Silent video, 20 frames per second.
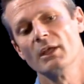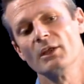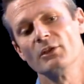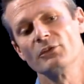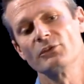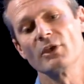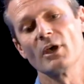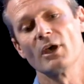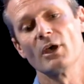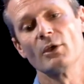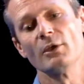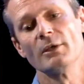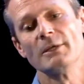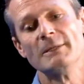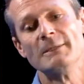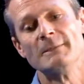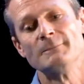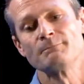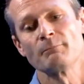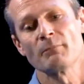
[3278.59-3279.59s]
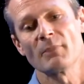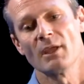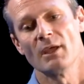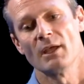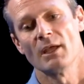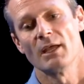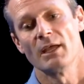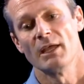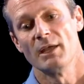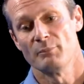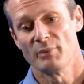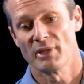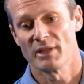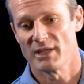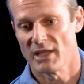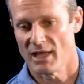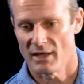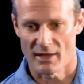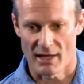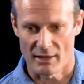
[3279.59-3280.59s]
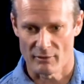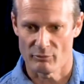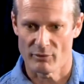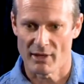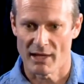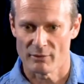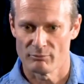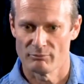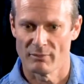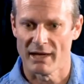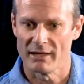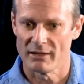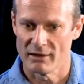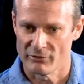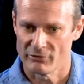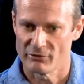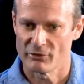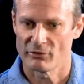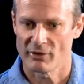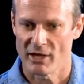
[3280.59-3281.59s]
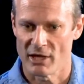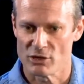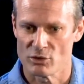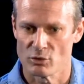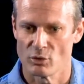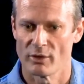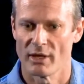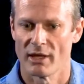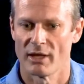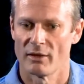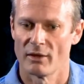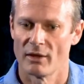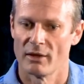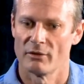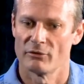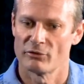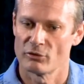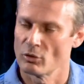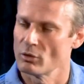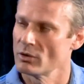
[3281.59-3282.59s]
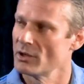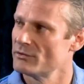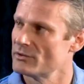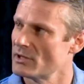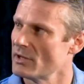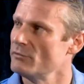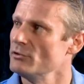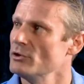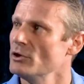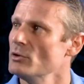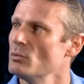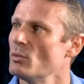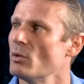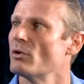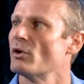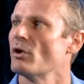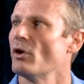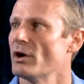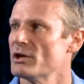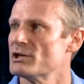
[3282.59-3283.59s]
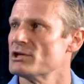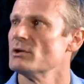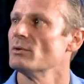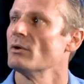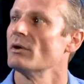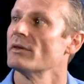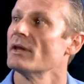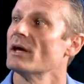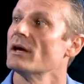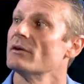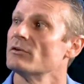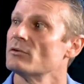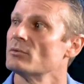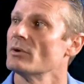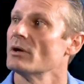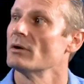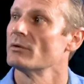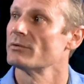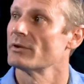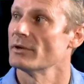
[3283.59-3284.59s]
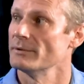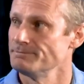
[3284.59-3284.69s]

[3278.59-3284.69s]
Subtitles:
So But yeah, that maintenance schedule that the installer has given you will guide you on that as well. So.